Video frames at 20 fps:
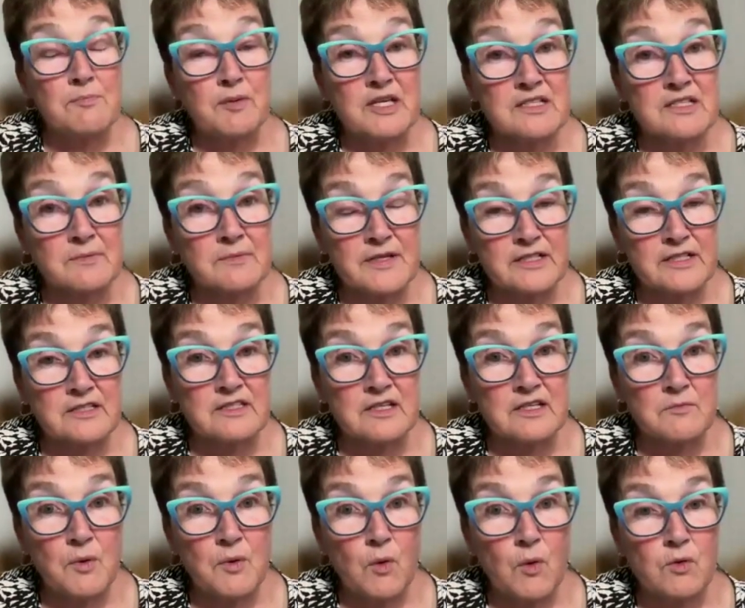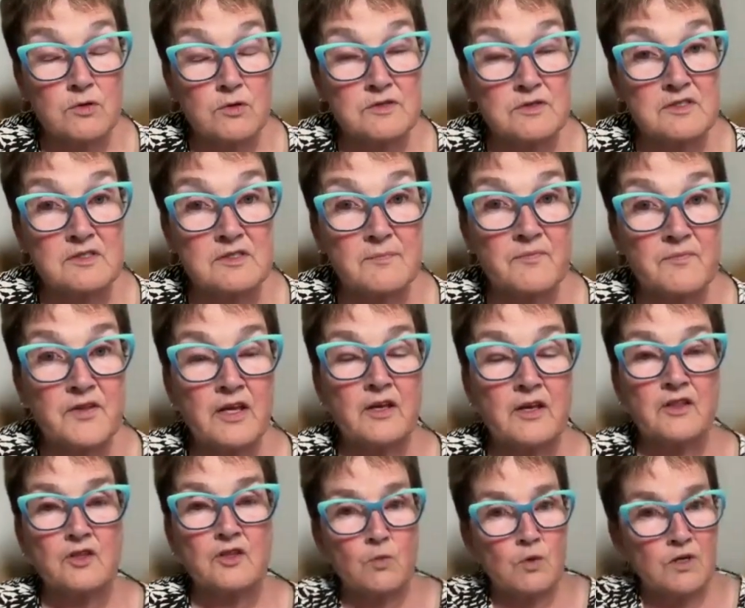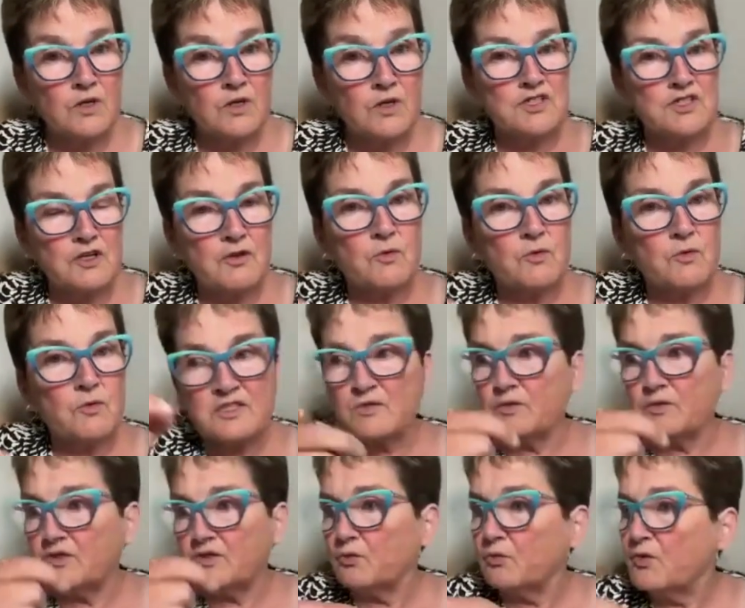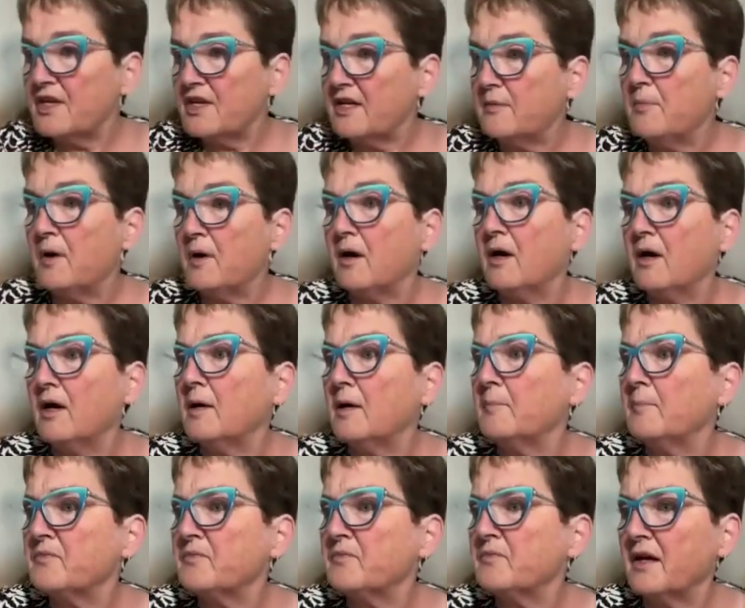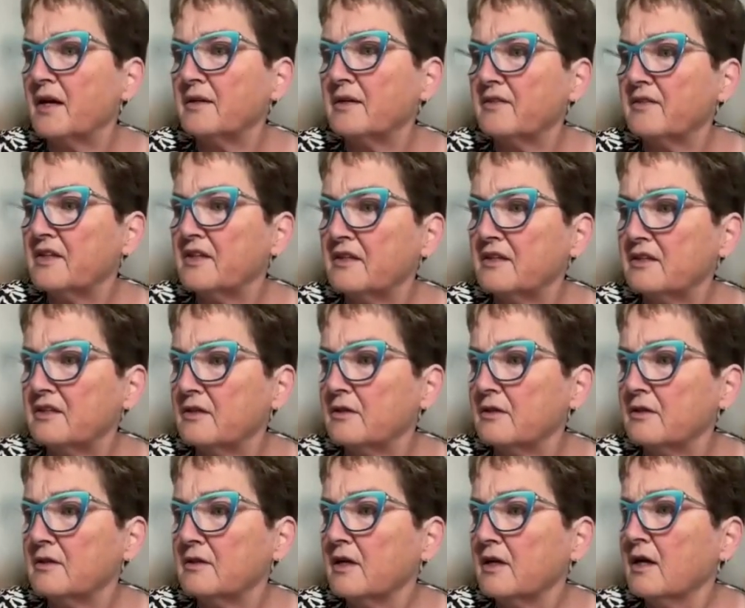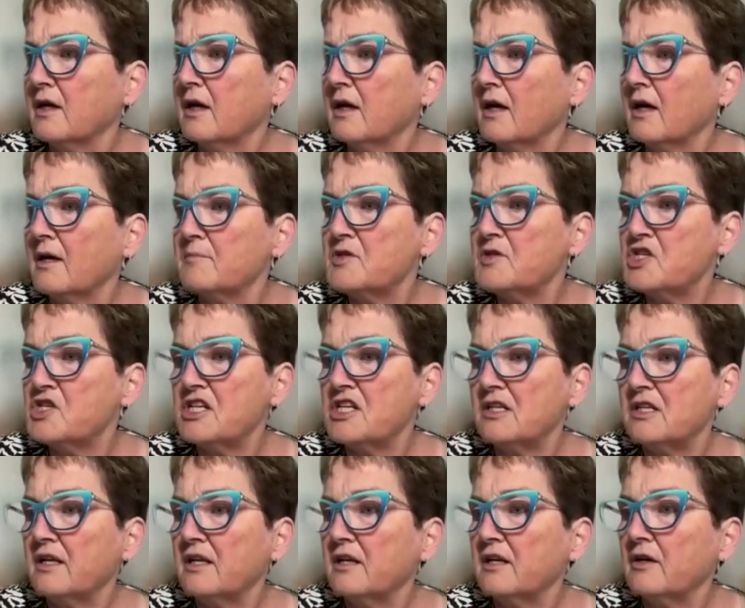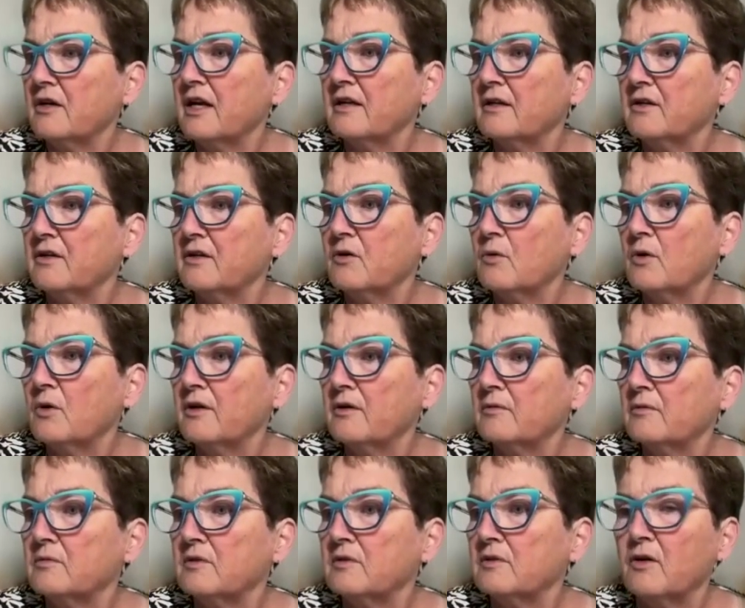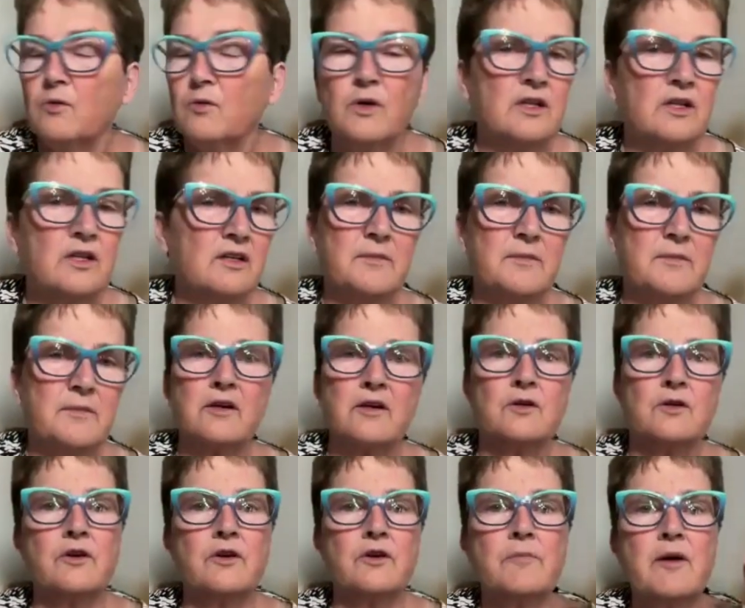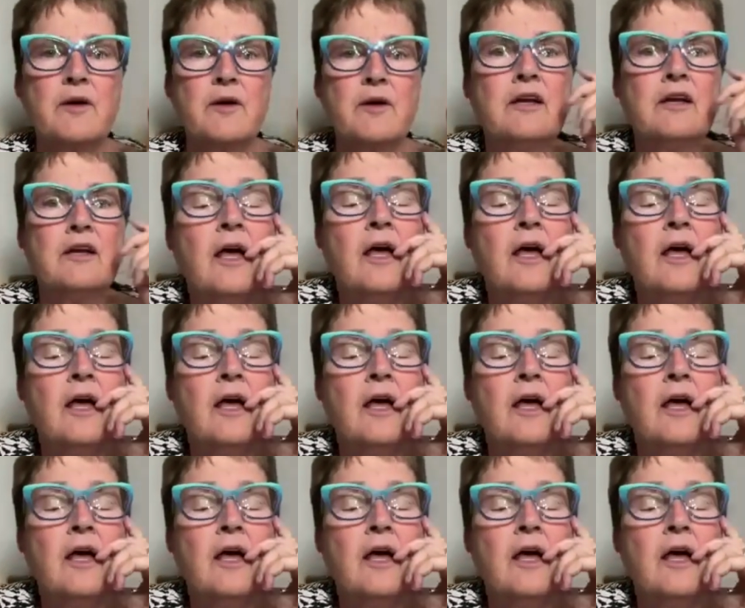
piece mixing bowls the ones you know the ones with the rib um i think they're i'm cheating here i don't know where oh well i'm not going to worry about it